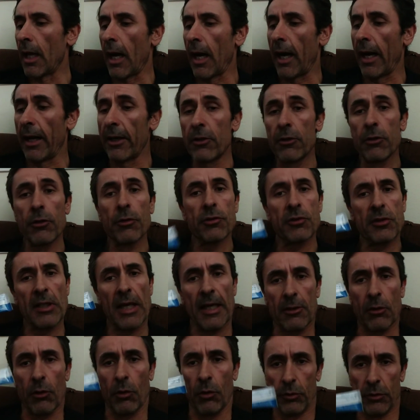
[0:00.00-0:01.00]
I use
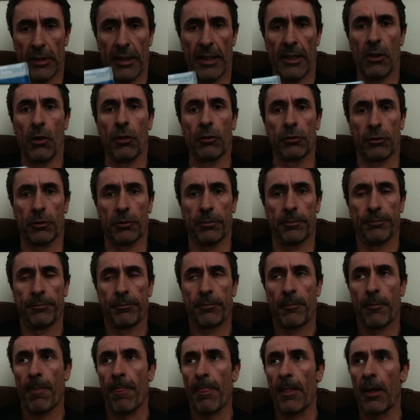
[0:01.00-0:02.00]
that all day long.
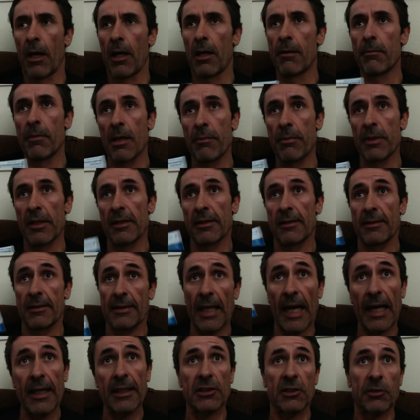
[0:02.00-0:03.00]
And maybe
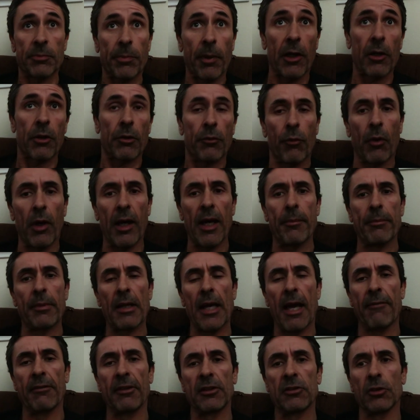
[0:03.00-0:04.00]
that is part of why I'm
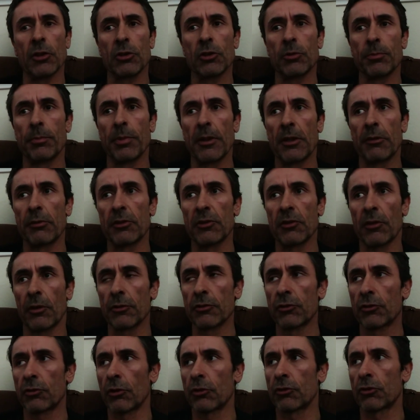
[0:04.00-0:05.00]
having such big
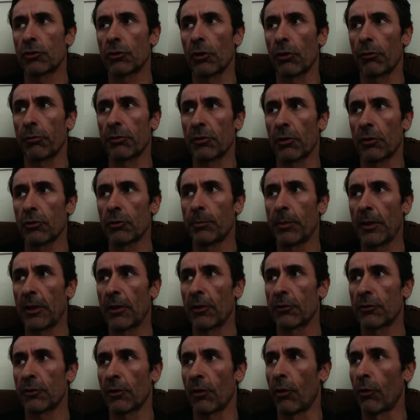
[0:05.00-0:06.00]
results, such good results,
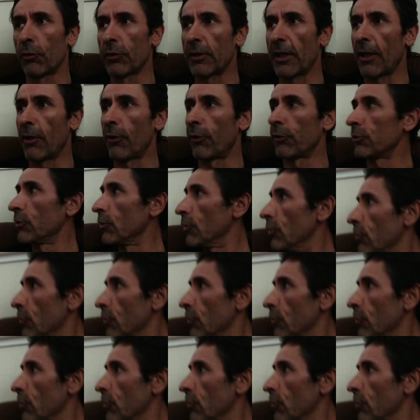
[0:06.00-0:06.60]
because all day long,